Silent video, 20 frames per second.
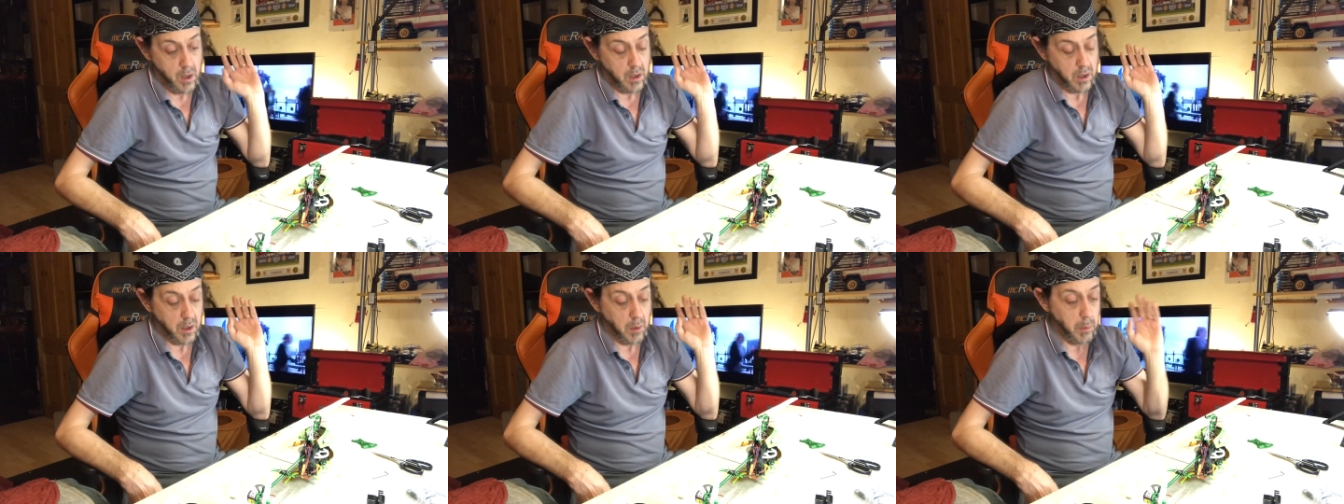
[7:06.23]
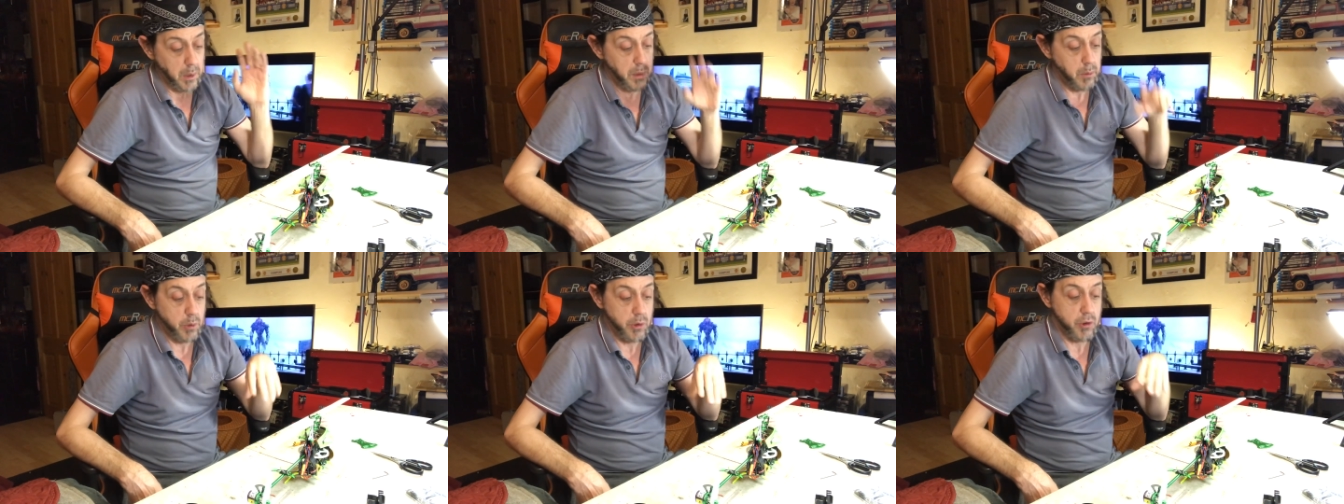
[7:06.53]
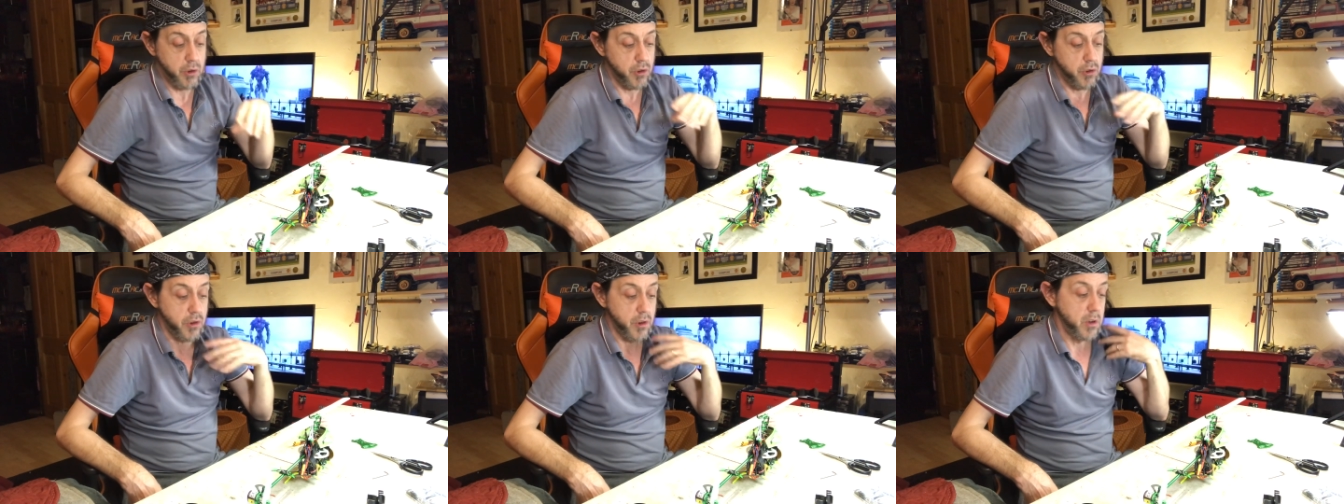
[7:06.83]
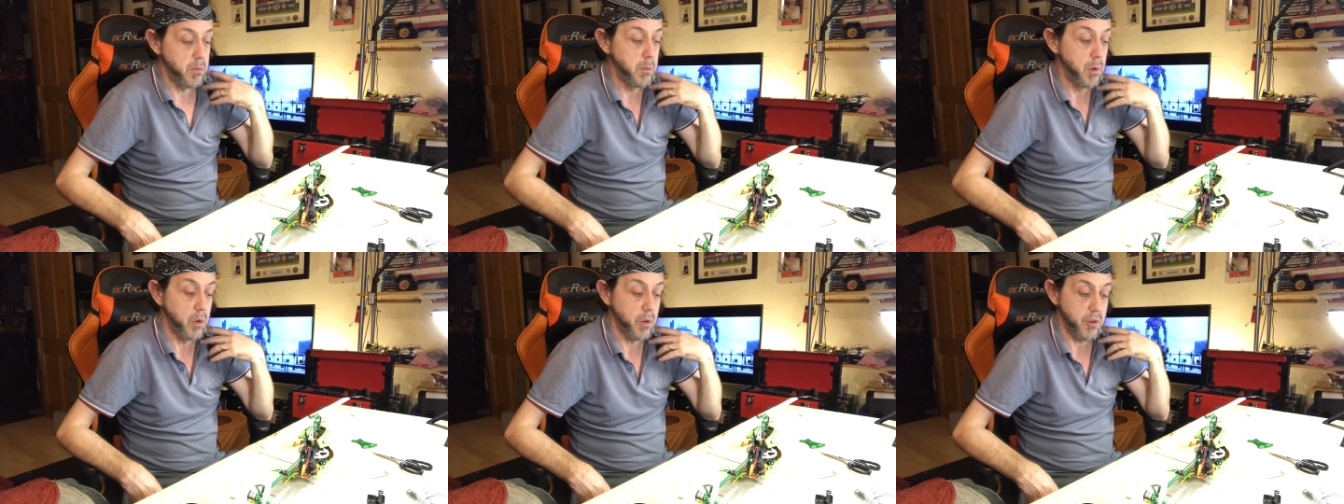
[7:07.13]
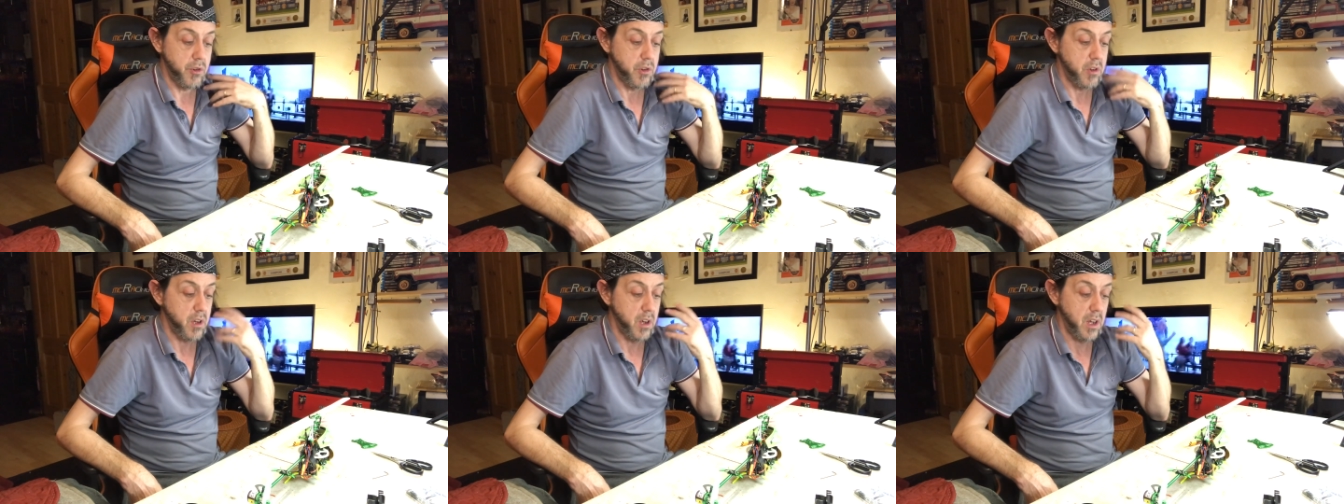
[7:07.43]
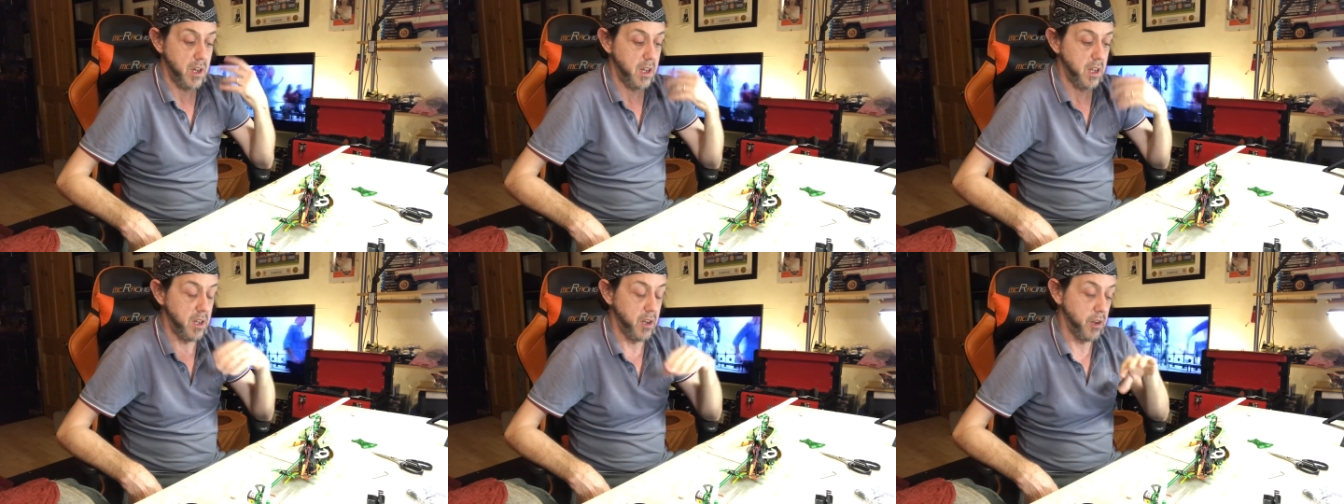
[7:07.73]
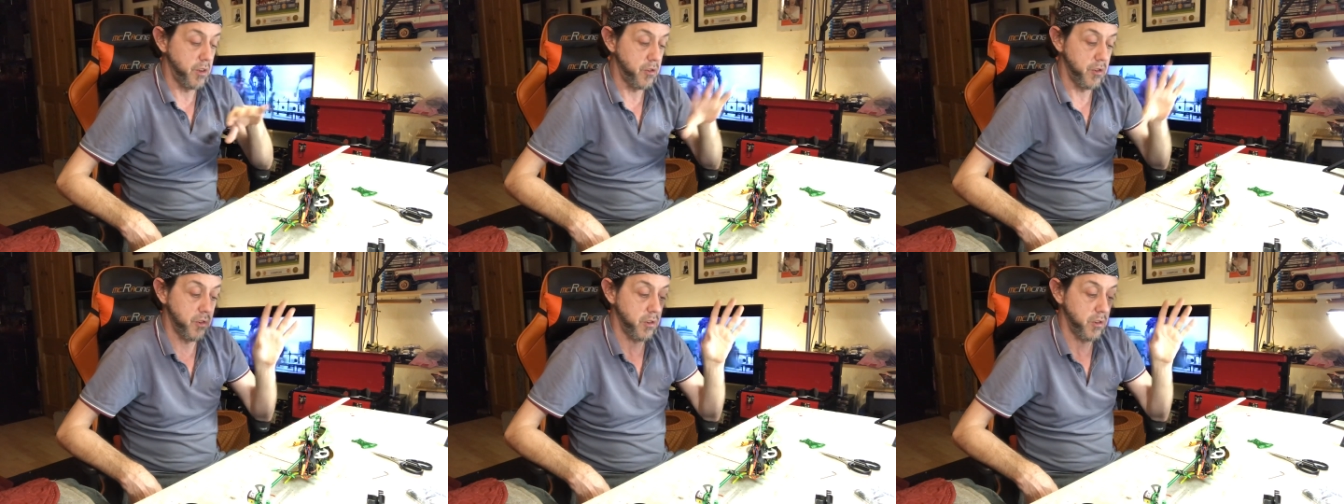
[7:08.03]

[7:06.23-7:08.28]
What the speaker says: the wind was just too much, and I